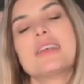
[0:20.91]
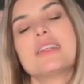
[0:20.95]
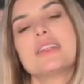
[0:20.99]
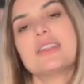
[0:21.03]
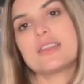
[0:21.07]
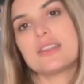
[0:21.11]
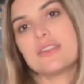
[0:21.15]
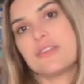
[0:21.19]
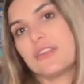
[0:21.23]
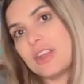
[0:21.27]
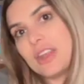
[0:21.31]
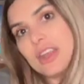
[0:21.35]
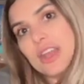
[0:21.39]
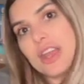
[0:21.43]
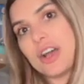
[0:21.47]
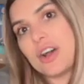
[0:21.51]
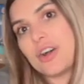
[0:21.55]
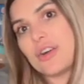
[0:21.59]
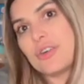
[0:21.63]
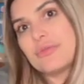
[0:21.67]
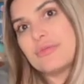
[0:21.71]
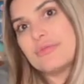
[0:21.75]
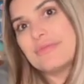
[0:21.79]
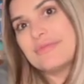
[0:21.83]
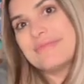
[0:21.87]
End of the
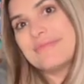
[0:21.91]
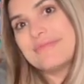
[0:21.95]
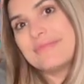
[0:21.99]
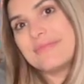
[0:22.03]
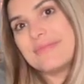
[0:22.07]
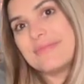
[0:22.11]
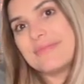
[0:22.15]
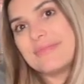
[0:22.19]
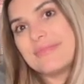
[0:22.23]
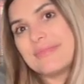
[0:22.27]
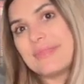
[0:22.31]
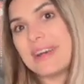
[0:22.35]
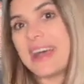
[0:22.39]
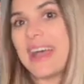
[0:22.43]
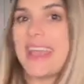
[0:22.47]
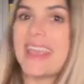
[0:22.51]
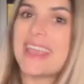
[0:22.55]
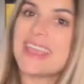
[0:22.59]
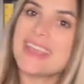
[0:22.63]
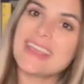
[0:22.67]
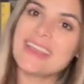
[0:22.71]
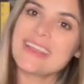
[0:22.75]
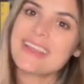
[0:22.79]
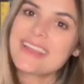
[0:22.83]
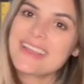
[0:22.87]
video.
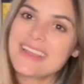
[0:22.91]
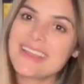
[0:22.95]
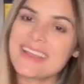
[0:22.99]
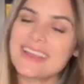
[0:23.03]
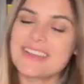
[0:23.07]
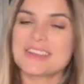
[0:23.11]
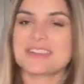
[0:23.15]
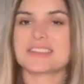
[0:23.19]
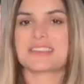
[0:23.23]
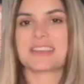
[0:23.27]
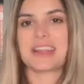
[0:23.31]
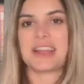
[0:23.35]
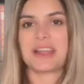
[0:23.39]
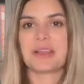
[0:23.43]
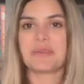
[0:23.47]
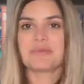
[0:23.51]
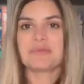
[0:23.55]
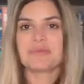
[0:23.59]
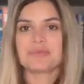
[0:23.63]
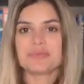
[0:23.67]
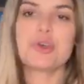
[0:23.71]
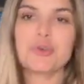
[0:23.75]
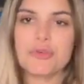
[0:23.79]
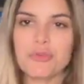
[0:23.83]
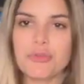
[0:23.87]
Bye. Just
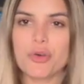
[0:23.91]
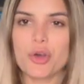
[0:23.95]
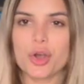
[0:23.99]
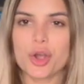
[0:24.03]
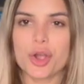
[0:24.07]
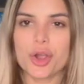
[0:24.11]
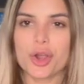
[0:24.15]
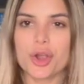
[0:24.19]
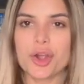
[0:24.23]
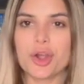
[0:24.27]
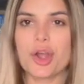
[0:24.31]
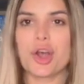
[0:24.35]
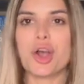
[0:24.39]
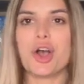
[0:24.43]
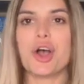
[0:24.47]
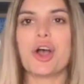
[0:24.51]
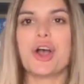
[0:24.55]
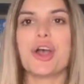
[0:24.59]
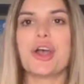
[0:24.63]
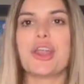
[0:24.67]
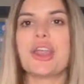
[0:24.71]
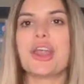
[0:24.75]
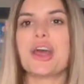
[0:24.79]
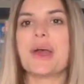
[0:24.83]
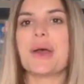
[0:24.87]
kidding. So far
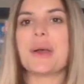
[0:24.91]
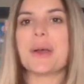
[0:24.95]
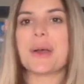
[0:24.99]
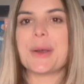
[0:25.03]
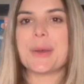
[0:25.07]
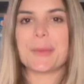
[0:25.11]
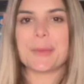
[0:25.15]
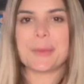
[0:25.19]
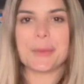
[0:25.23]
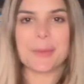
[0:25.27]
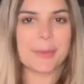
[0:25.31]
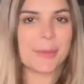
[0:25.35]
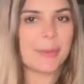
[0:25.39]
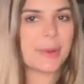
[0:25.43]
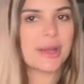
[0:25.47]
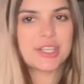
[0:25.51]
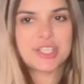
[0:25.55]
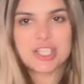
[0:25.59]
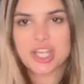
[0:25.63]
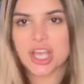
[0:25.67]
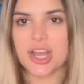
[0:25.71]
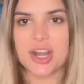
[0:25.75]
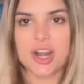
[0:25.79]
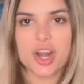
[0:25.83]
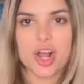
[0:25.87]
on my
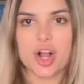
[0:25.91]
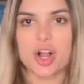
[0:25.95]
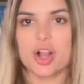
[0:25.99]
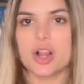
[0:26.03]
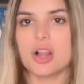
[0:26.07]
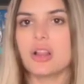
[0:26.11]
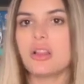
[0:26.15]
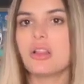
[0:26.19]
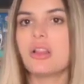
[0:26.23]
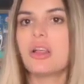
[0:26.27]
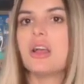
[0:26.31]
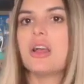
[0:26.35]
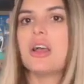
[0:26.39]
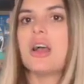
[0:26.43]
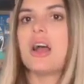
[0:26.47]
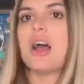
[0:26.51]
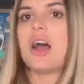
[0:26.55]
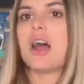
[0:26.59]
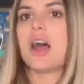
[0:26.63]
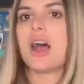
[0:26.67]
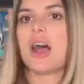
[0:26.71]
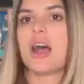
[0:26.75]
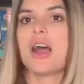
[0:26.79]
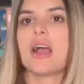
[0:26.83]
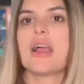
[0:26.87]
channel,
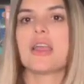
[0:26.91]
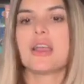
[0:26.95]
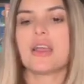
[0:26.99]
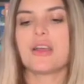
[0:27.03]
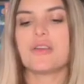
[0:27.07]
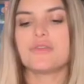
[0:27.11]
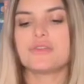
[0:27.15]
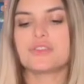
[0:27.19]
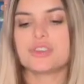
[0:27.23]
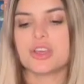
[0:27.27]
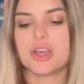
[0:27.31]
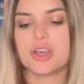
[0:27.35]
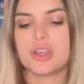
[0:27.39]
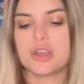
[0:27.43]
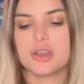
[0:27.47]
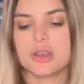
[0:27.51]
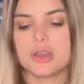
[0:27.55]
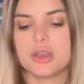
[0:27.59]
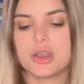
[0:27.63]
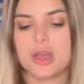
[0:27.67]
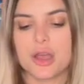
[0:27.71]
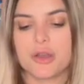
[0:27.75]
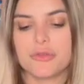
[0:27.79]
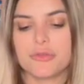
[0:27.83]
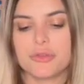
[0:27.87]
I have
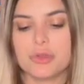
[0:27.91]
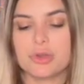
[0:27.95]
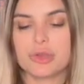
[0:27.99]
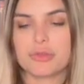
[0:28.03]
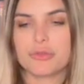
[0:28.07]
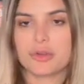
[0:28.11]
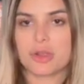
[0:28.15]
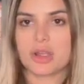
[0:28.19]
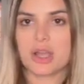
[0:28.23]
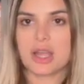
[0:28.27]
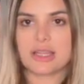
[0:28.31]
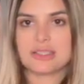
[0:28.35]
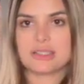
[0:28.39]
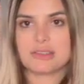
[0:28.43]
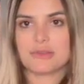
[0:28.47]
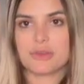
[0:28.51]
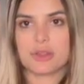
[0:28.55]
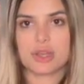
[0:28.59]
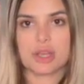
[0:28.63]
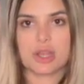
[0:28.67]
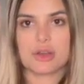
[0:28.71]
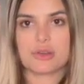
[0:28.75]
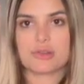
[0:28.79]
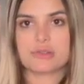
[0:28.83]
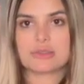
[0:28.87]
done a few different kinds of
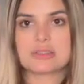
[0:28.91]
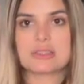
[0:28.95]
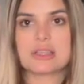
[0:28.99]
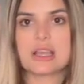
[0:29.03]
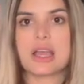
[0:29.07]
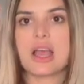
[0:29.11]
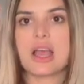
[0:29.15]
videos.